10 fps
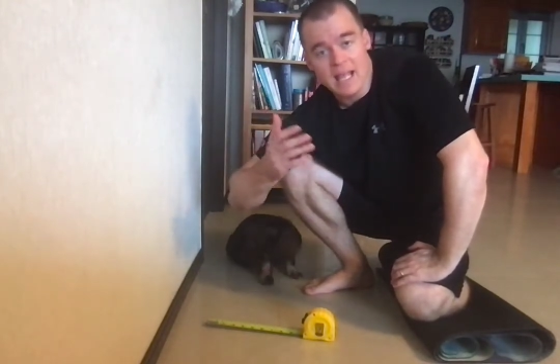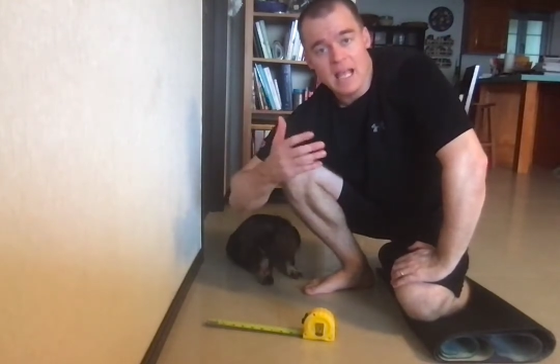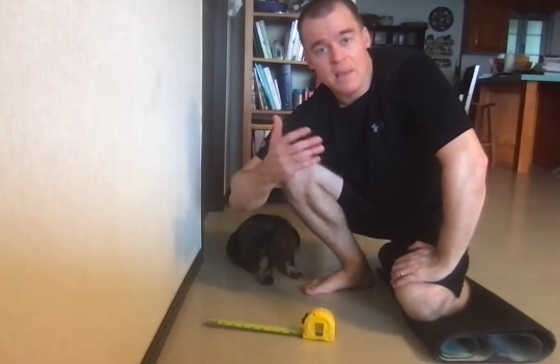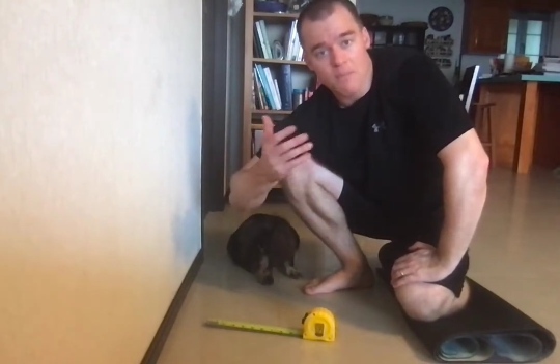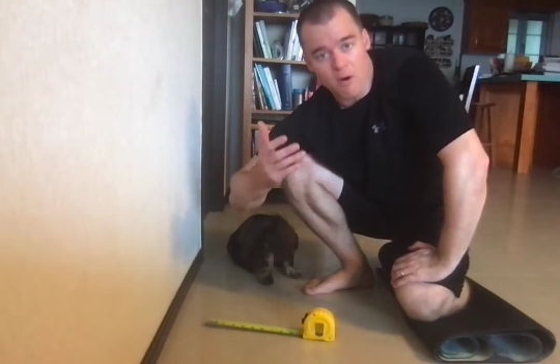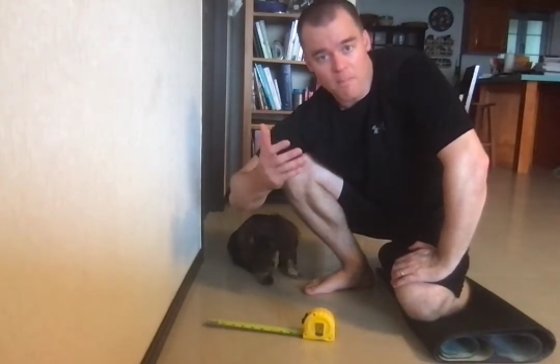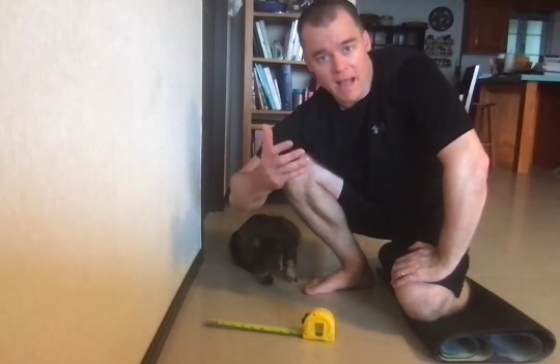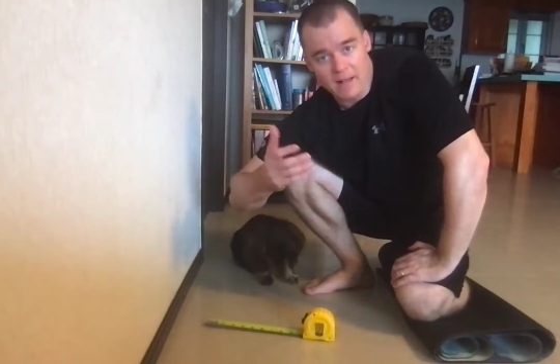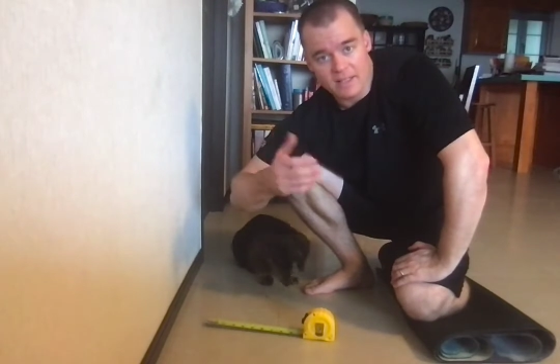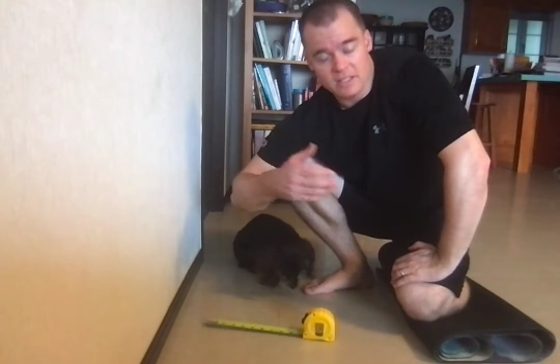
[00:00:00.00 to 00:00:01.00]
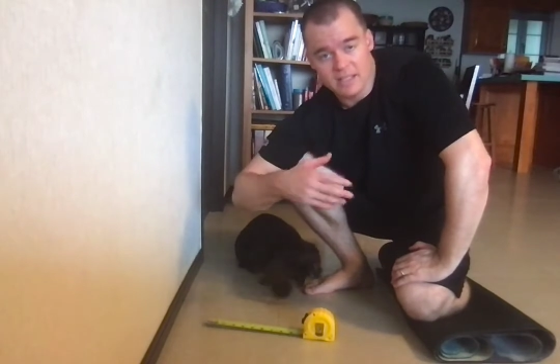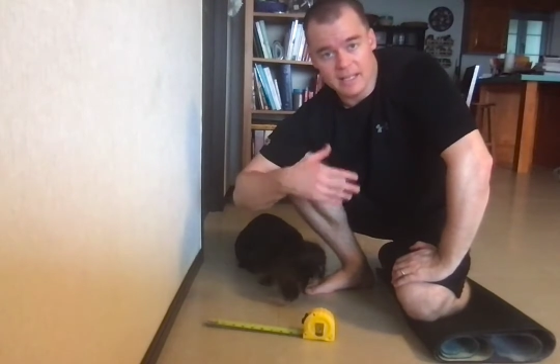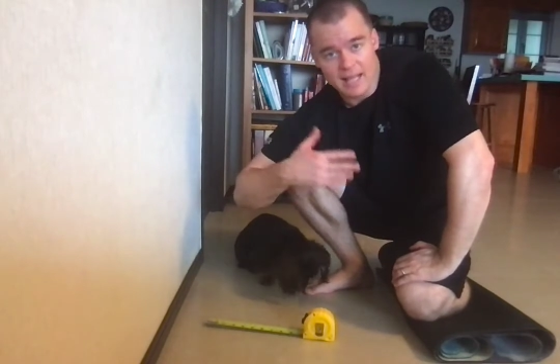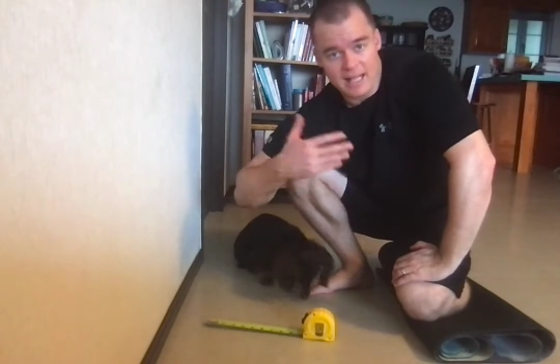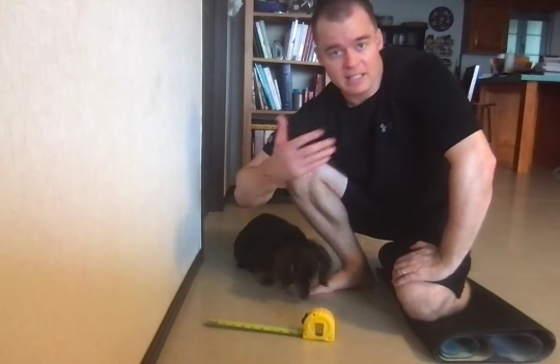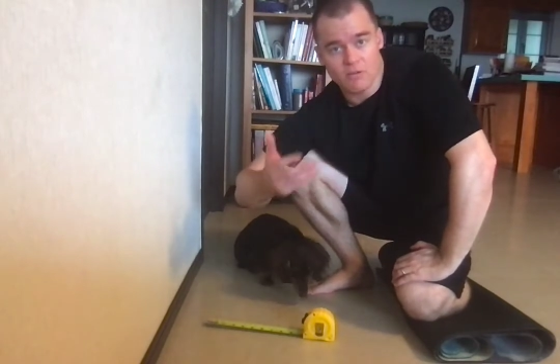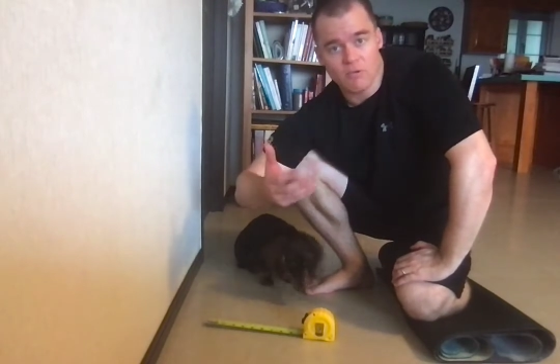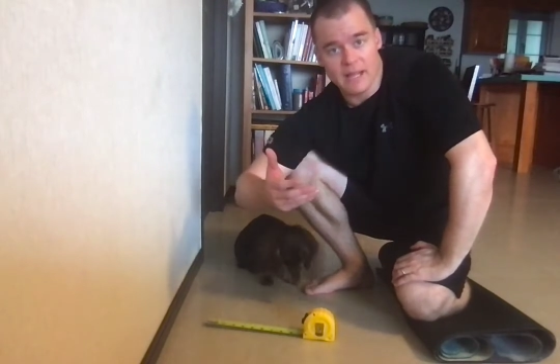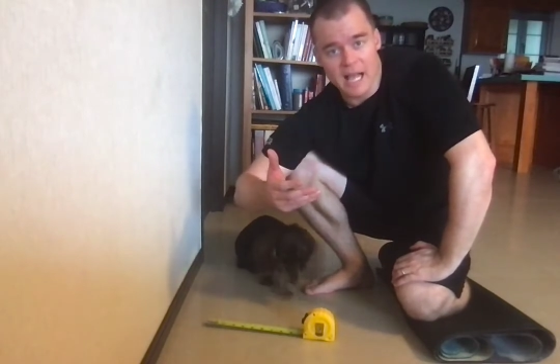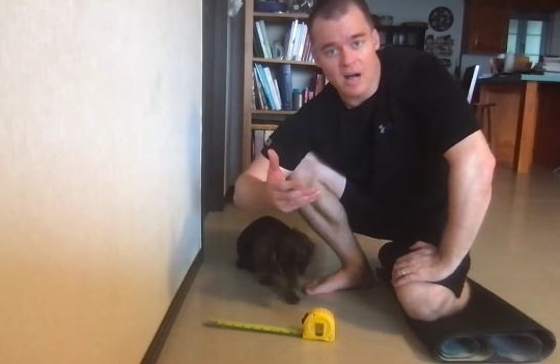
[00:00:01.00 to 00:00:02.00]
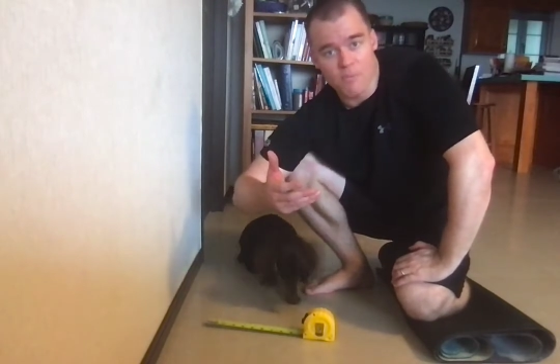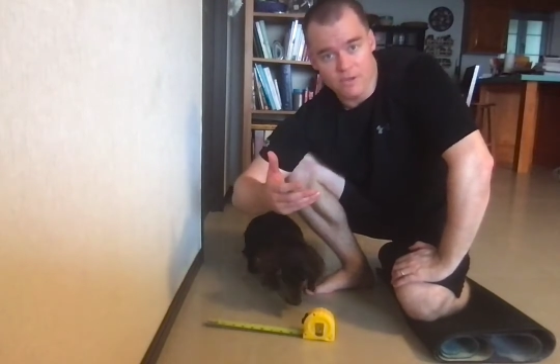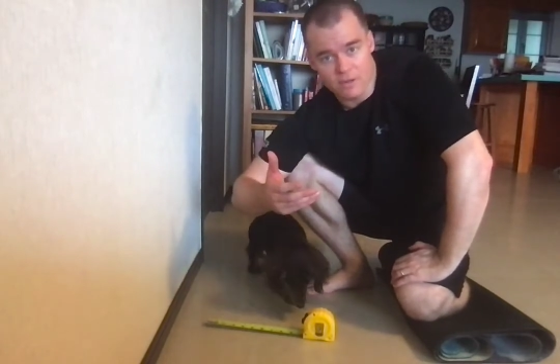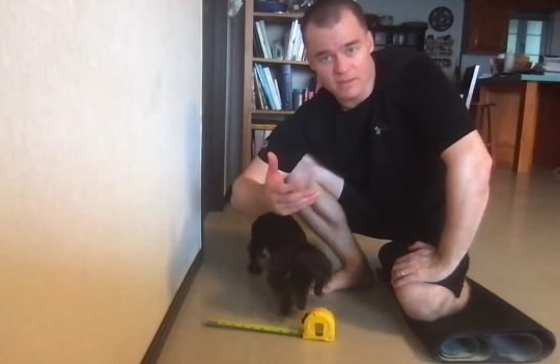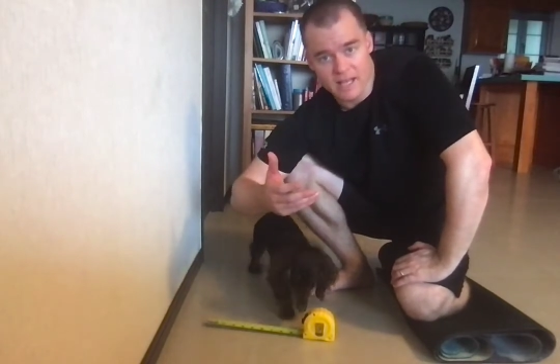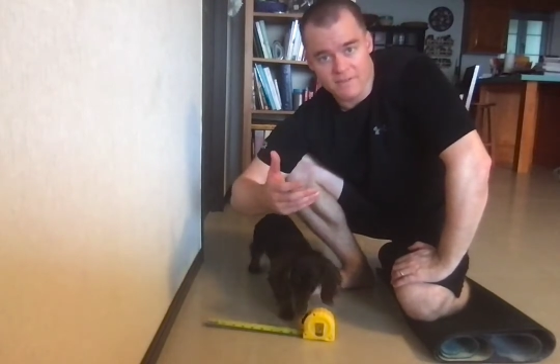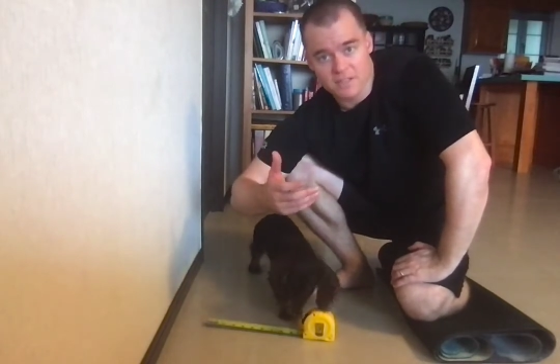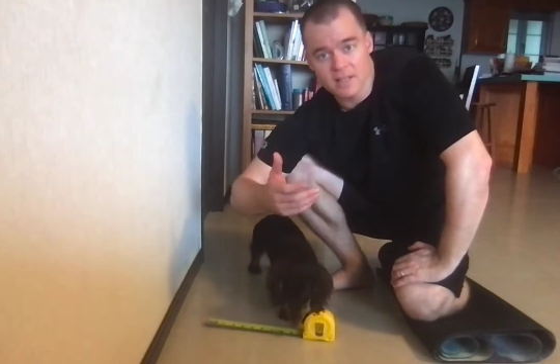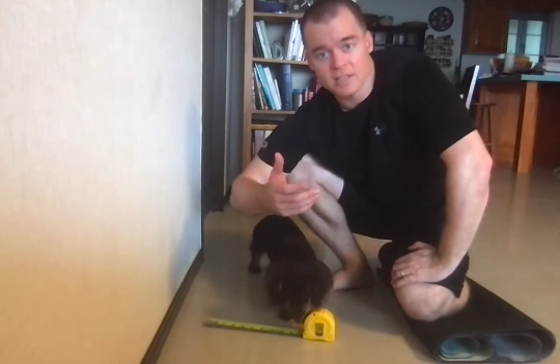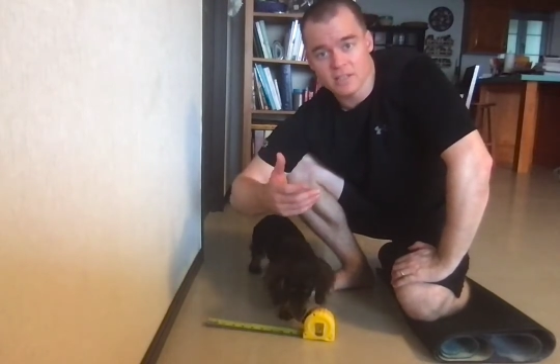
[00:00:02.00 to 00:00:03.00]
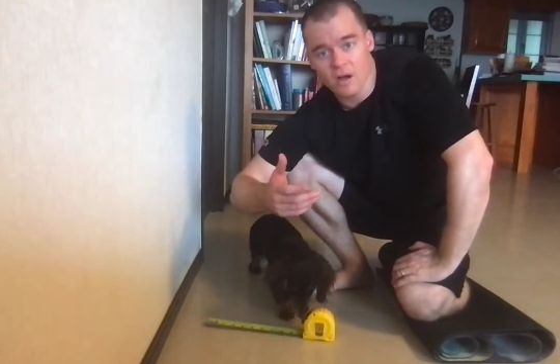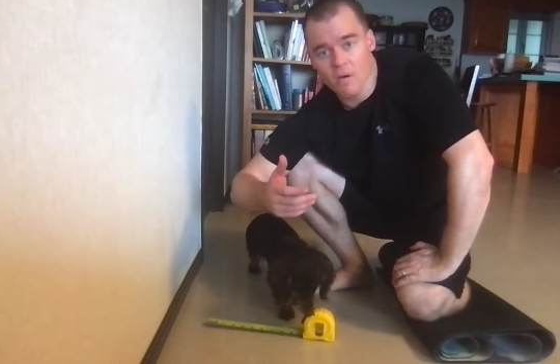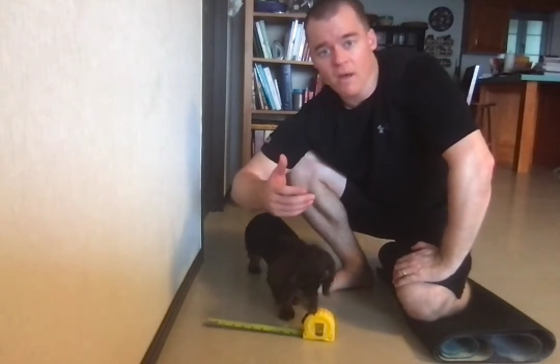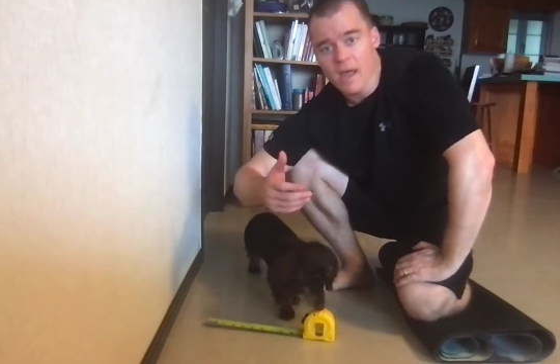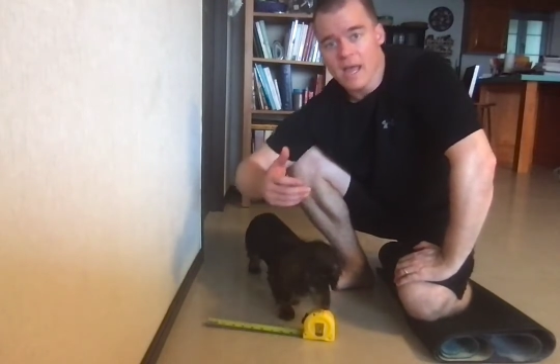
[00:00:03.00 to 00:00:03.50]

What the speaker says: and more balanced, and that's going to really help with your lifts. So,